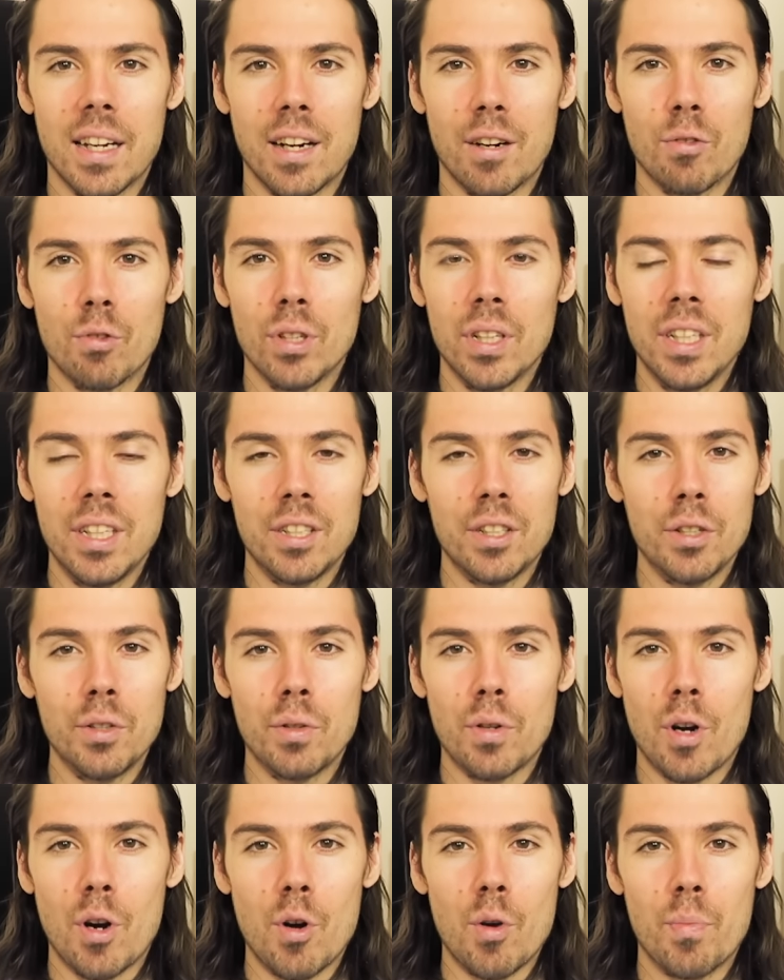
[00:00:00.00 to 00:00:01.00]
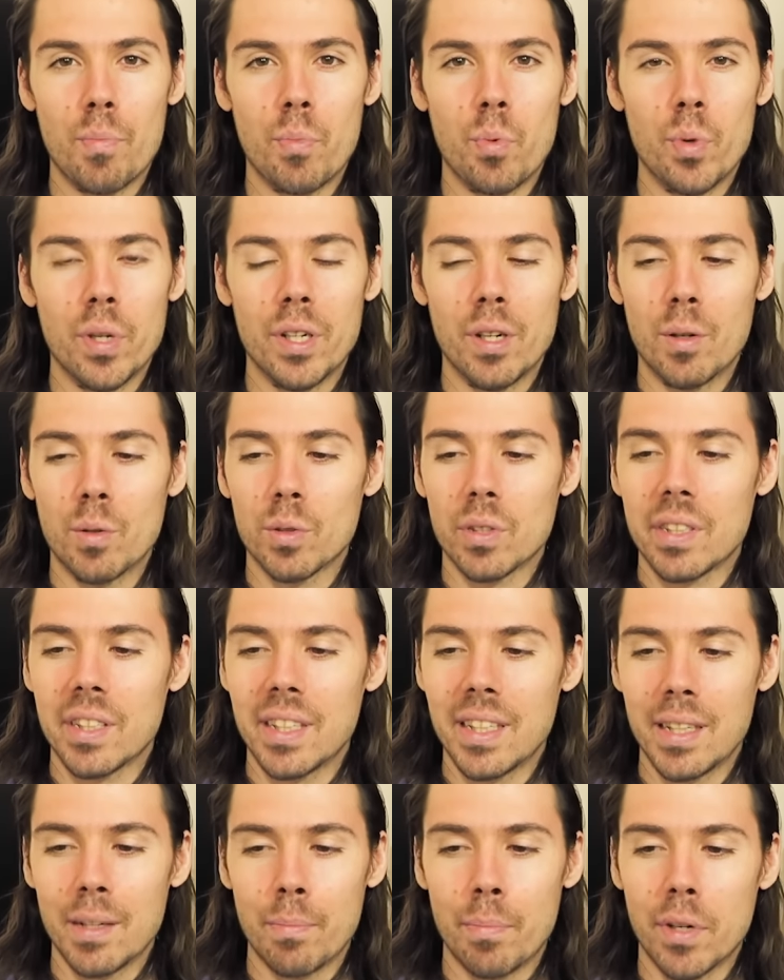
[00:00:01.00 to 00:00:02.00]
I really do hope we don't
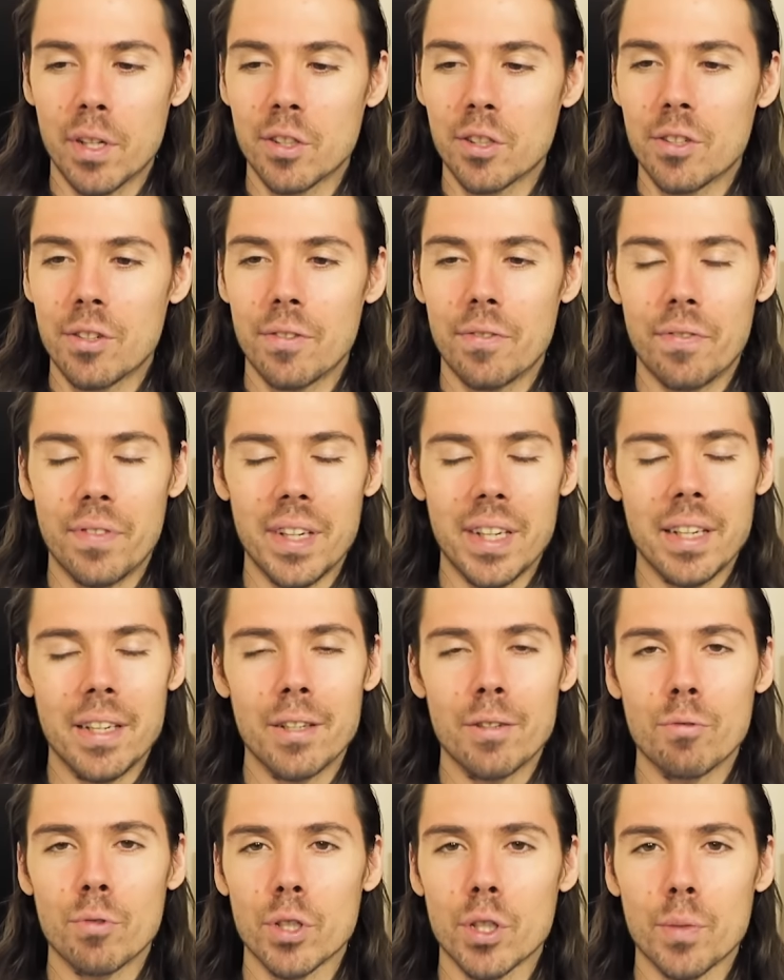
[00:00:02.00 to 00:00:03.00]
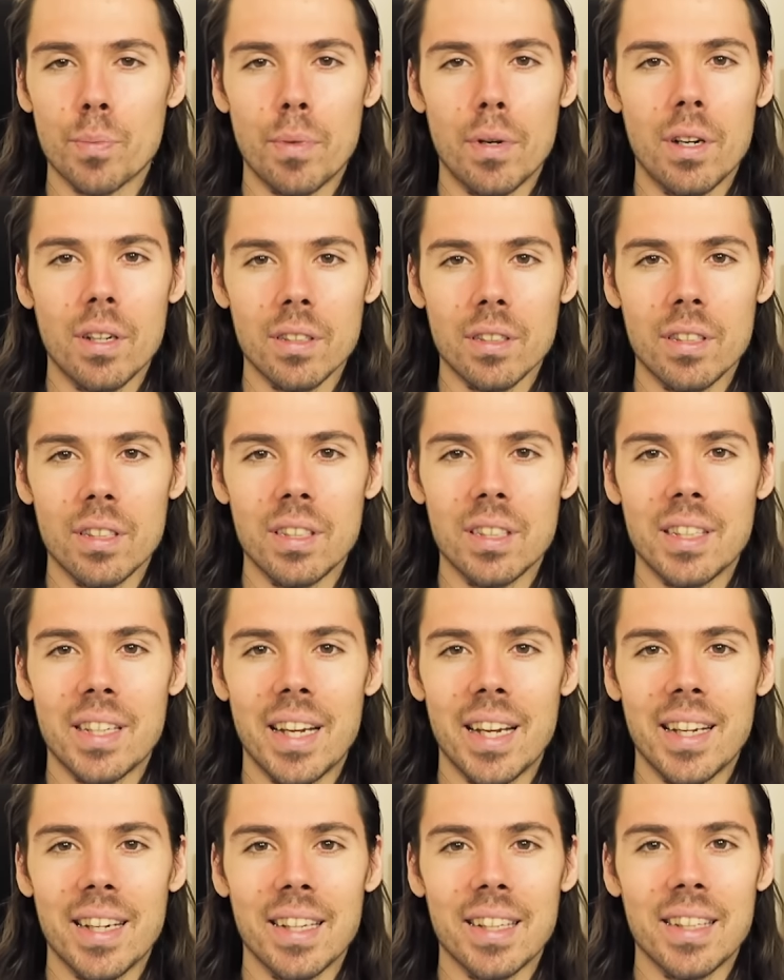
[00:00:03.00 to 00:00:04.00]
see a bunch of vegan responses
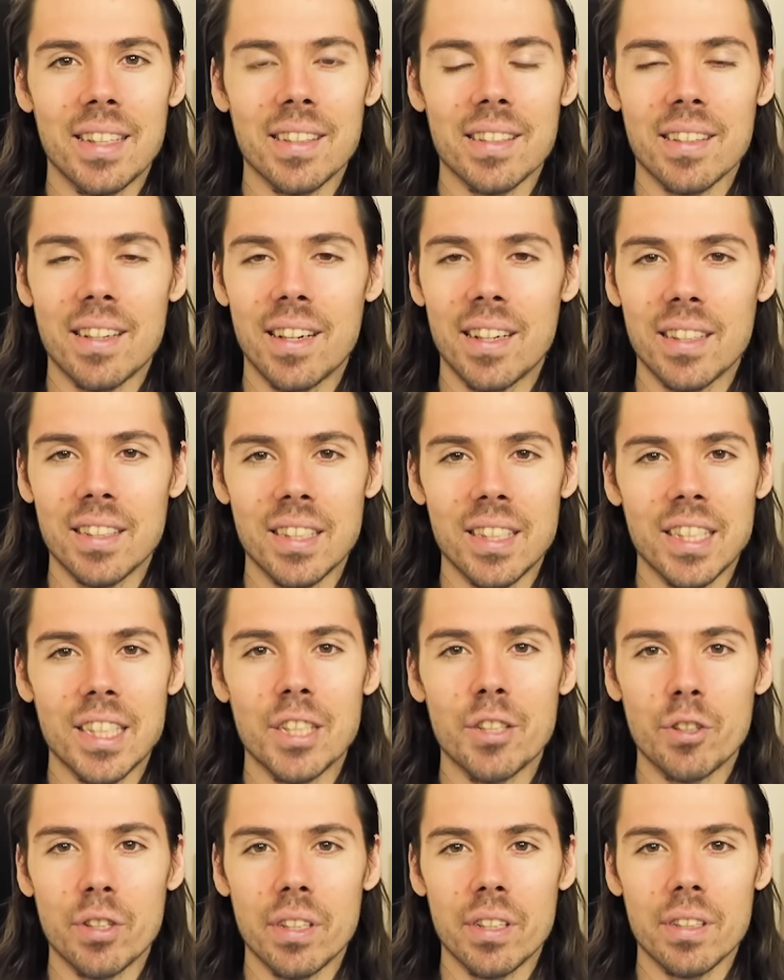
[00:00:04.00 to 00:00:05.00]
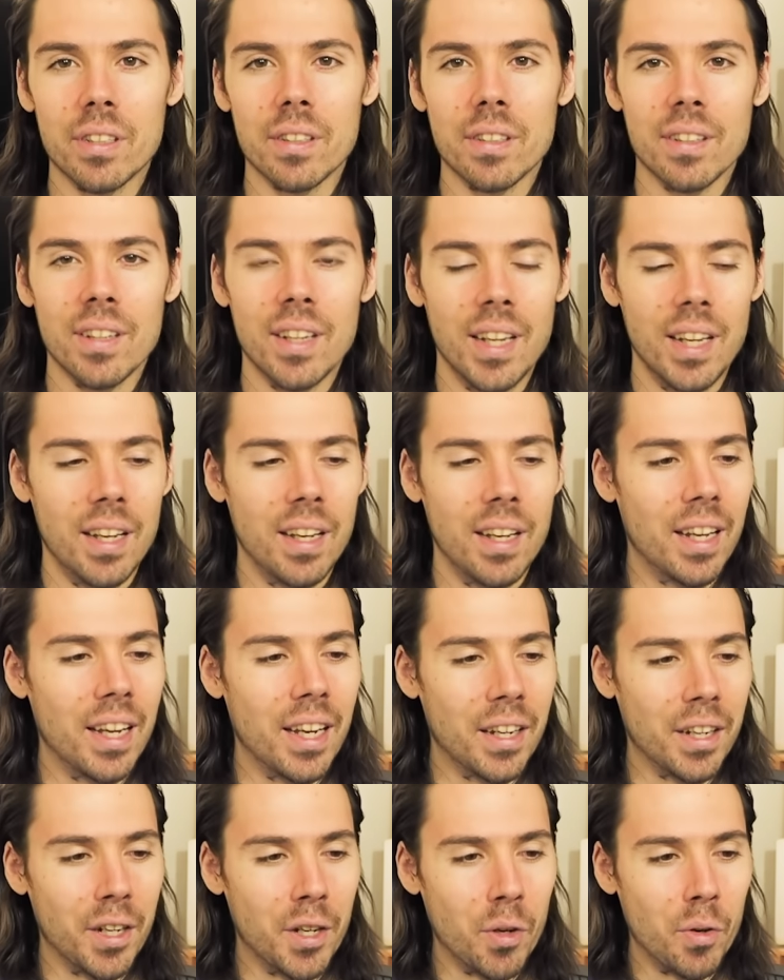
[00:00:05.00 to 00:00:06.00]
taking this guy serious
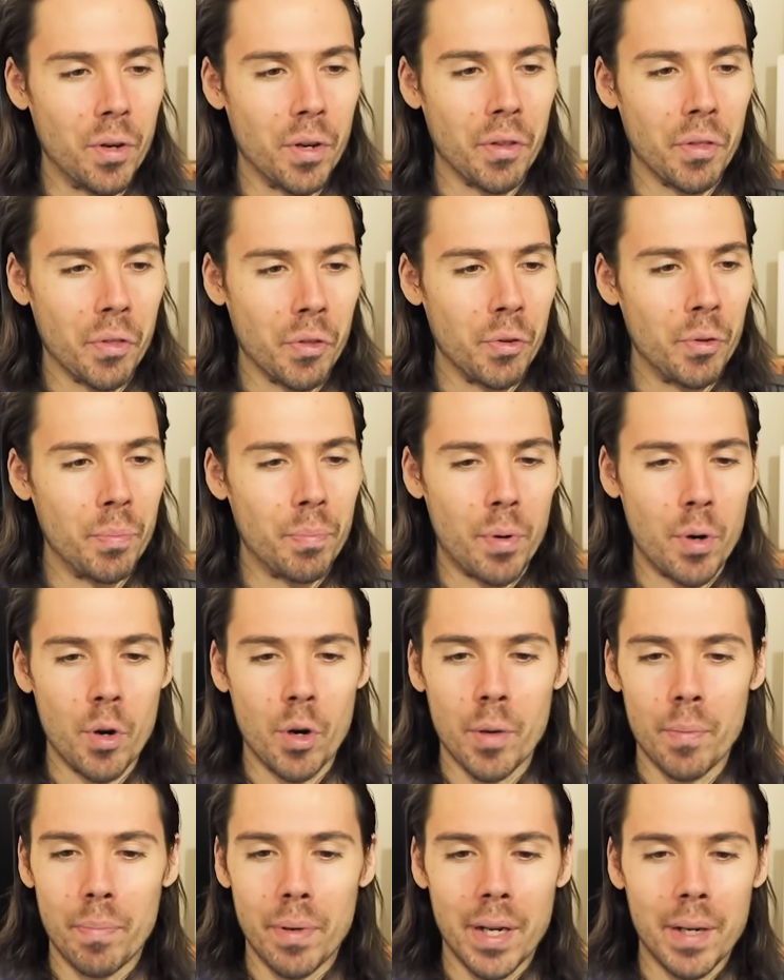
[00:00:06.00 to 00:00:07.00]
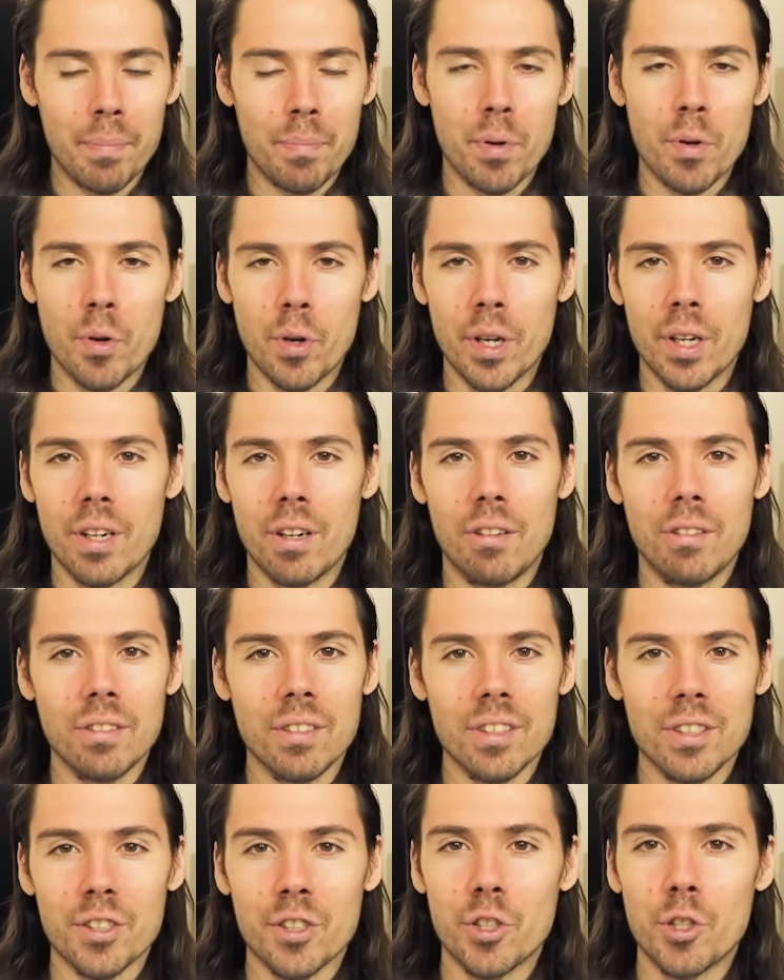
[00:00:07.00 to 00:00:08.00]
and going through point by point all
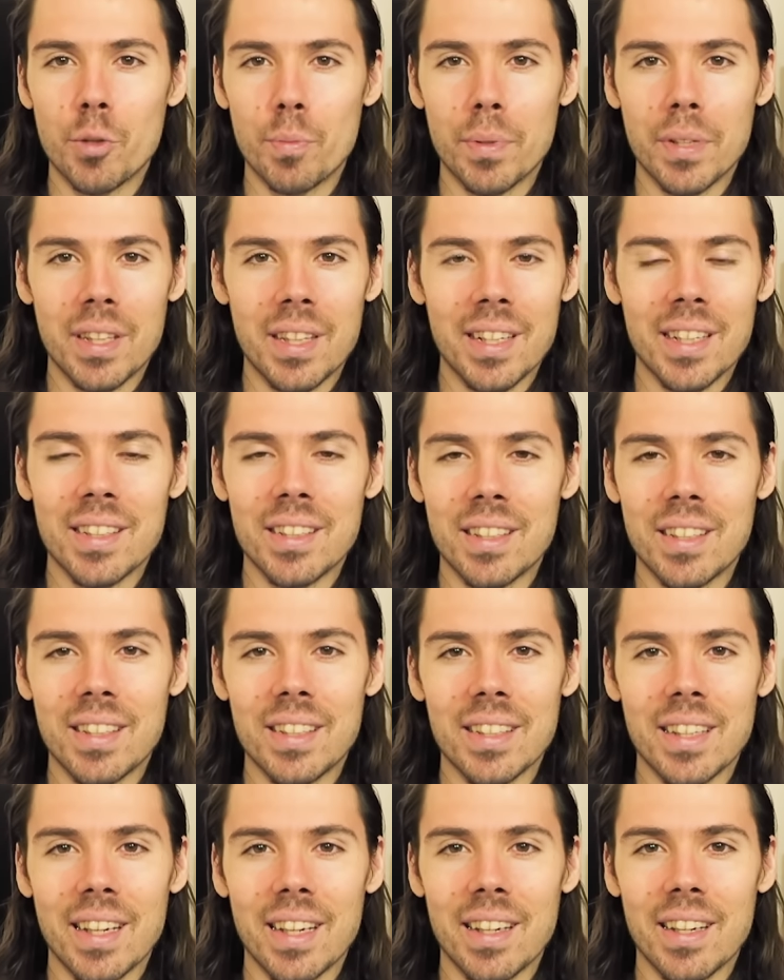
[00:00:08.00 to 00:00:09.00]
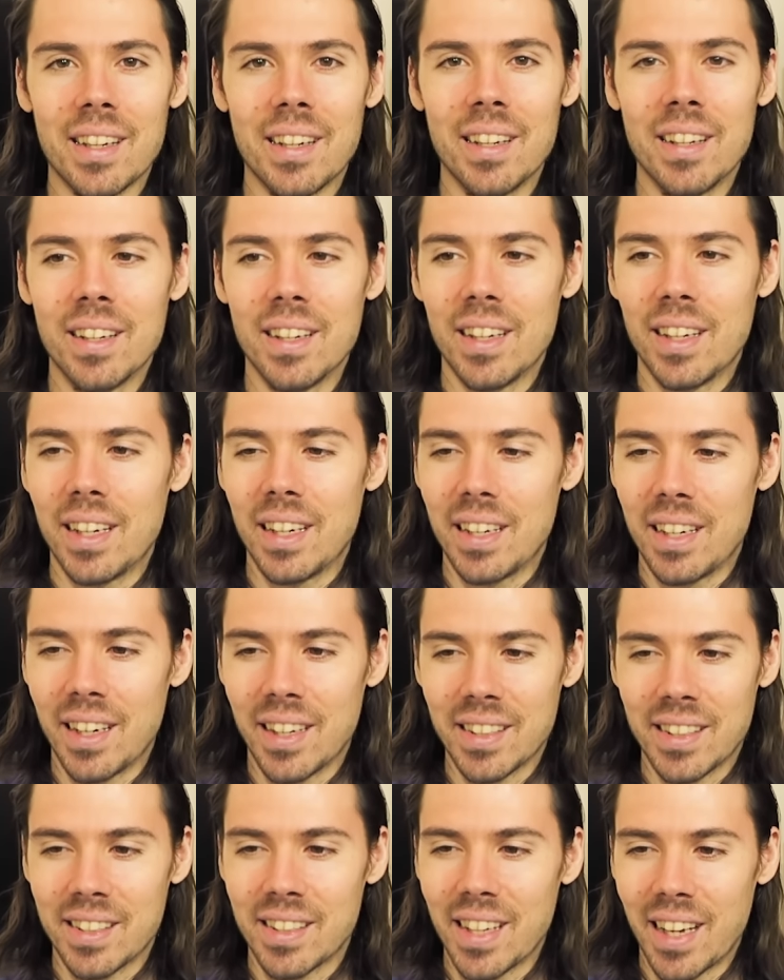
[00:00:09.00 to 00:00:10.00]
the stupid things he said and
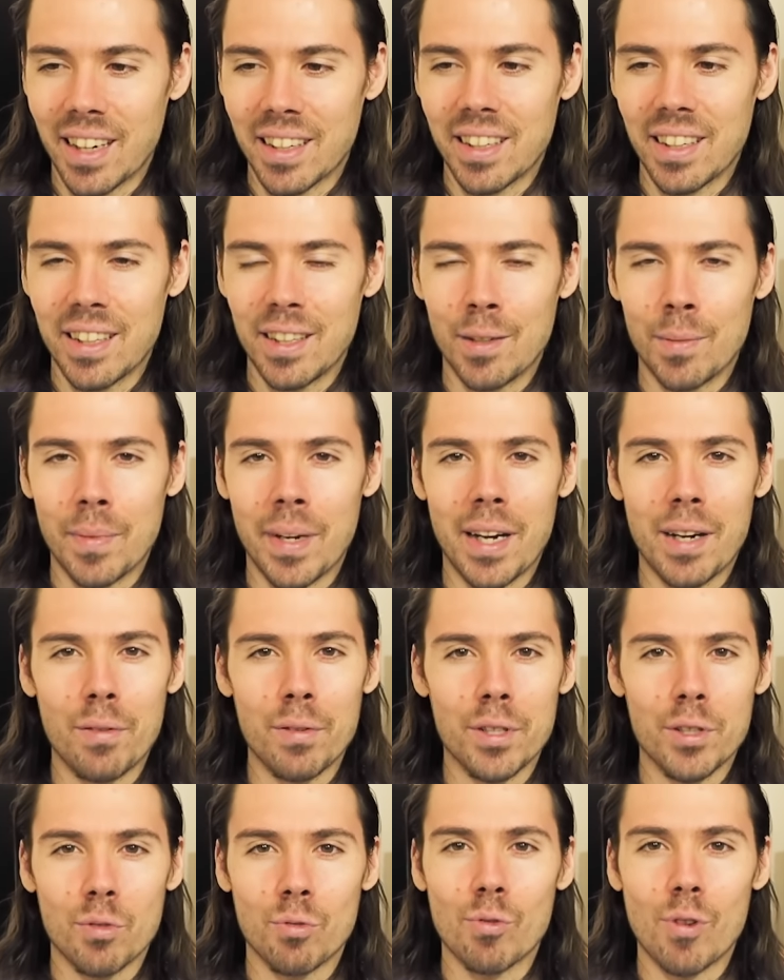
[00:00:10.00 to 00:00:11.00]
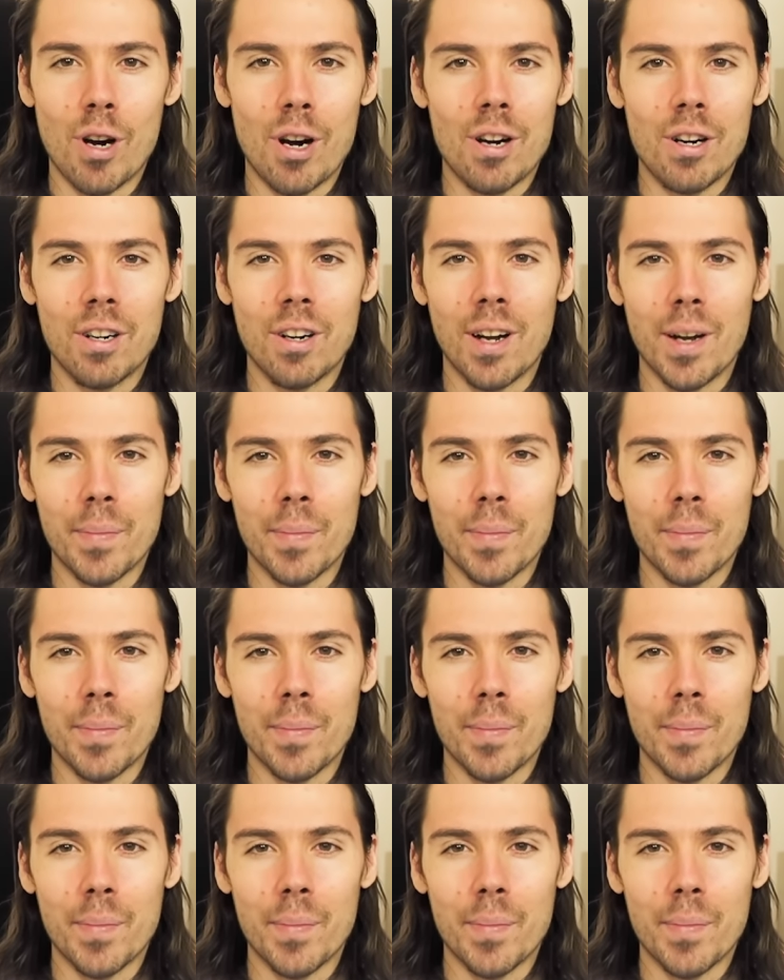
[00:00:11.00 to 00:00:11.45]
dissecting them how he's wrong.